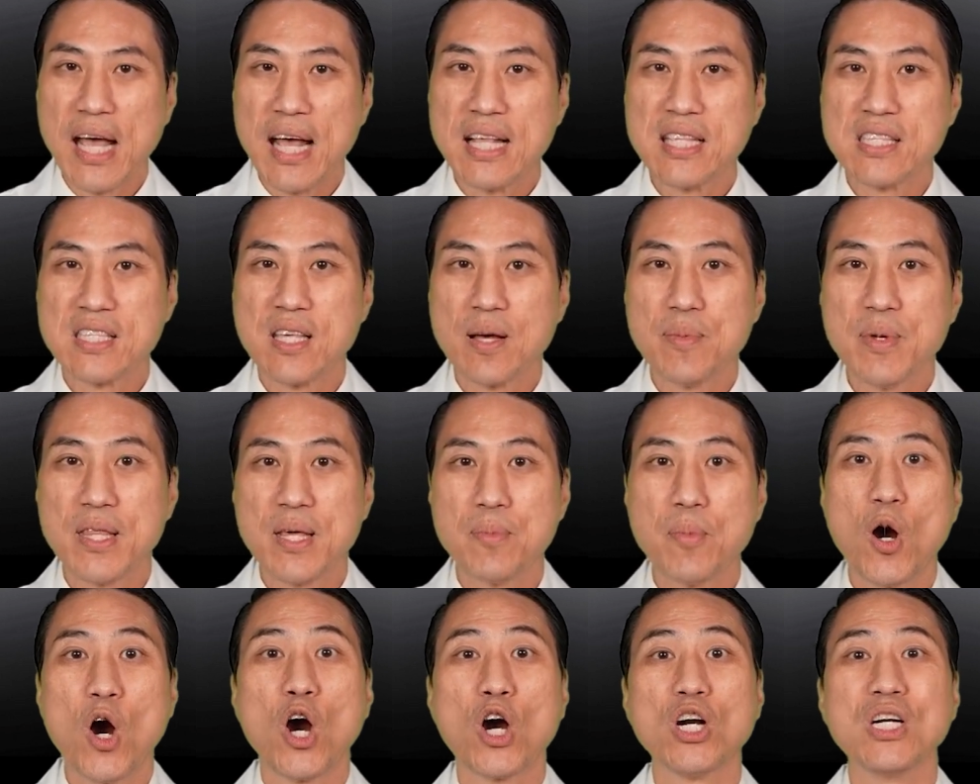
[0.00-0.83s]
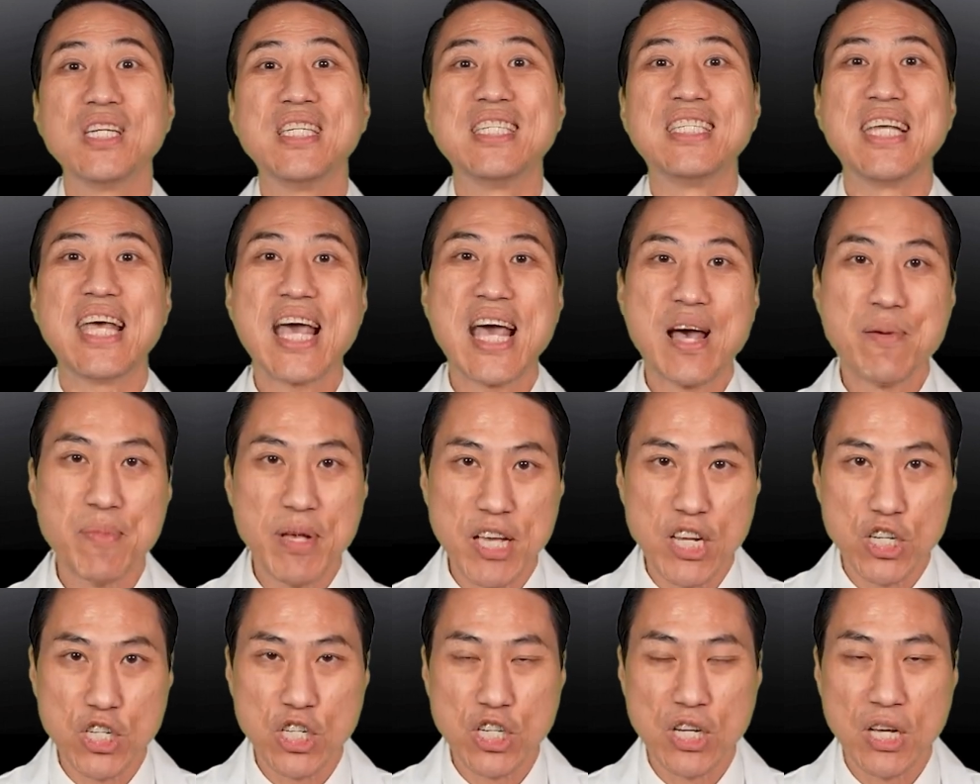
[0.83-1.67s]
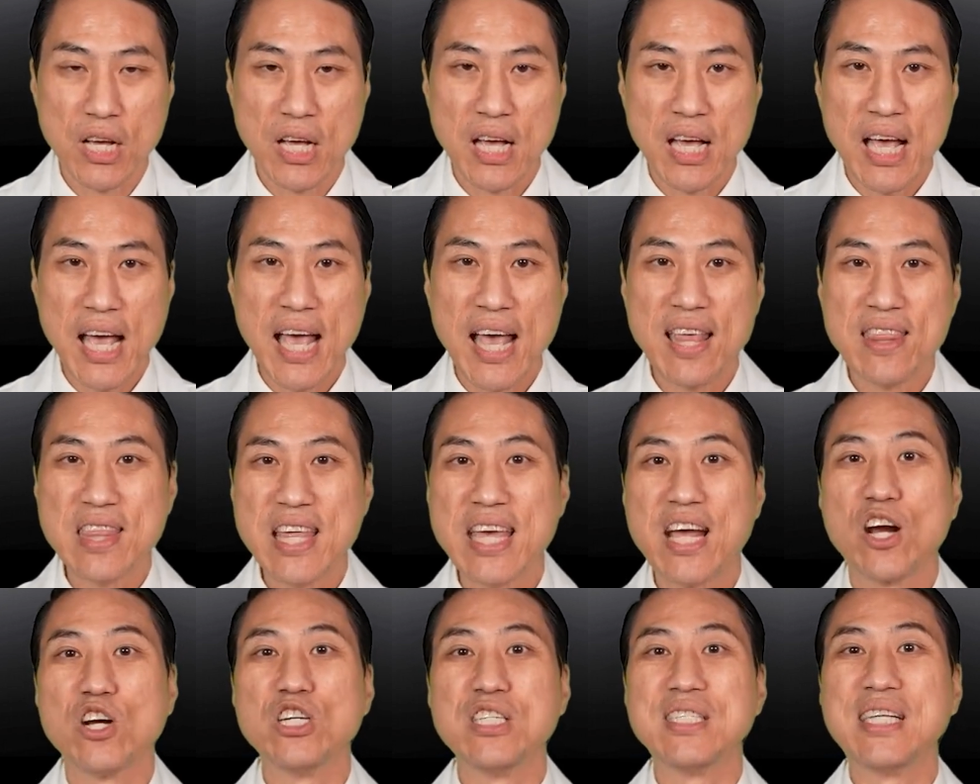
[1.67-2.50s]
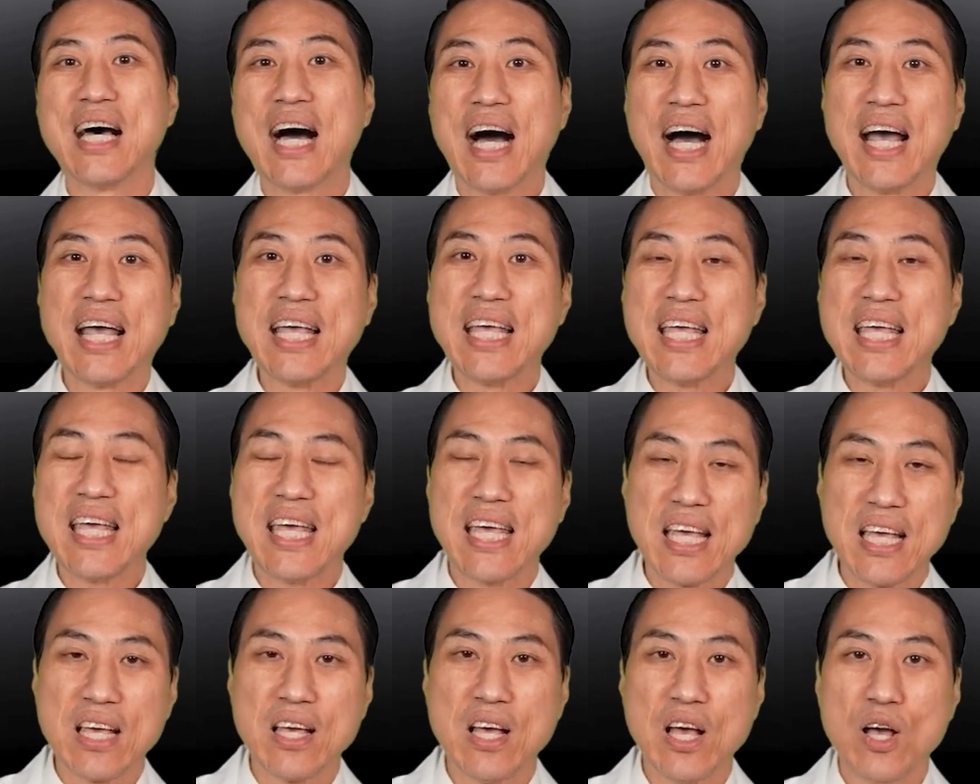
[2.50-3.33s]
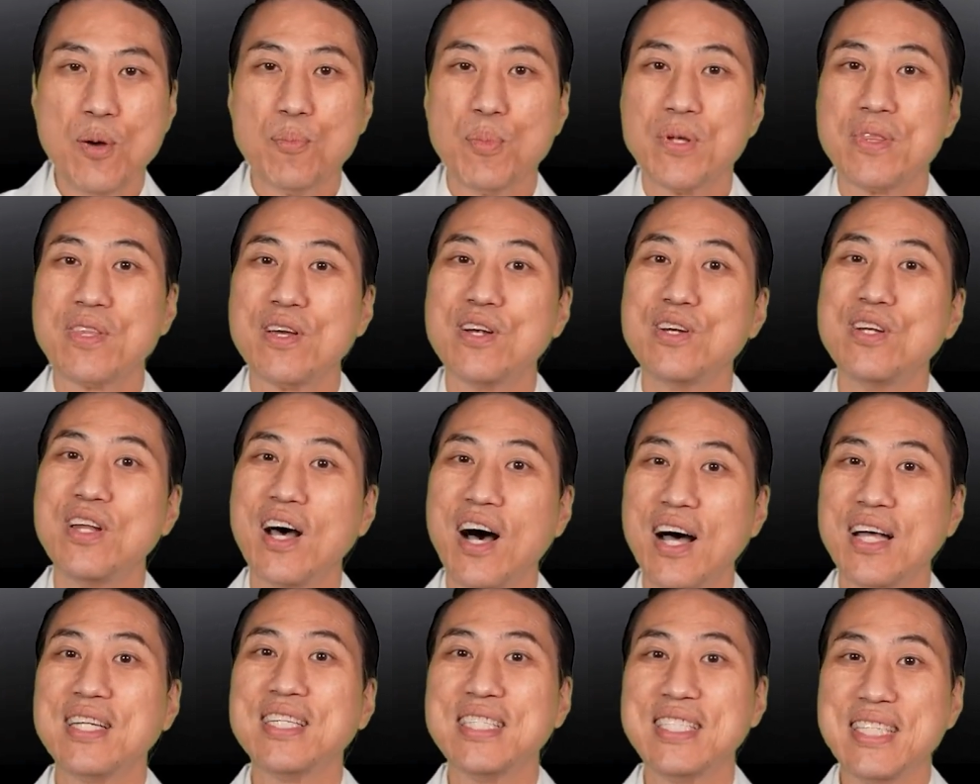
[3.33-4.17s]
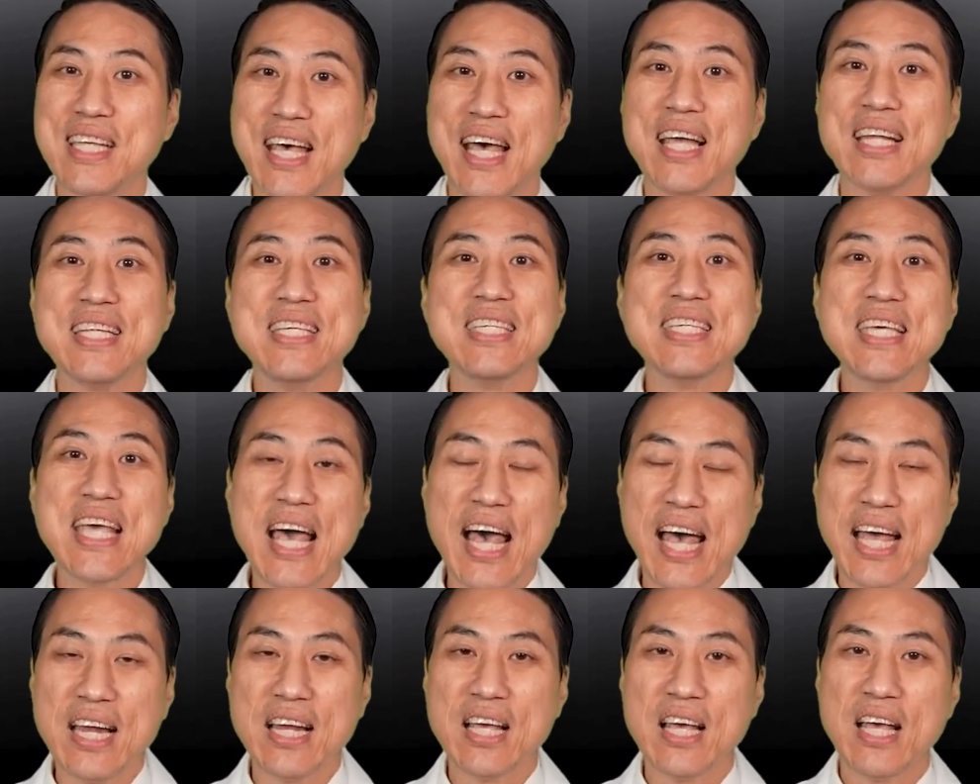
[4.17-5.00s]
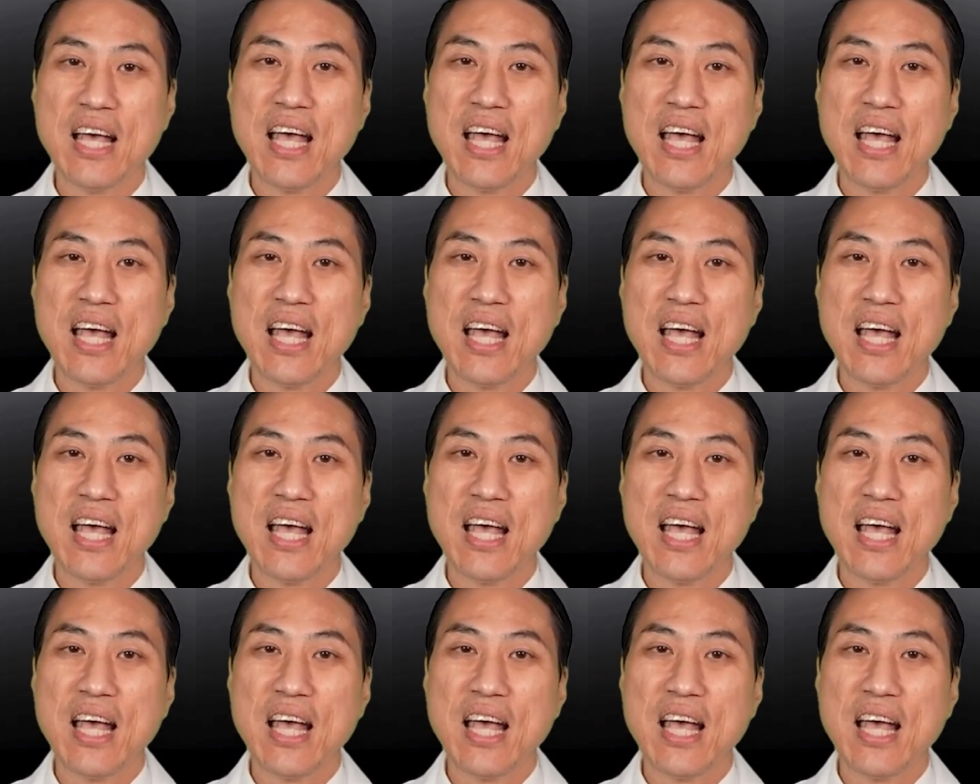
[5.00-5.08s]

and some of them are damaged and they are dying, but they're not dead yet.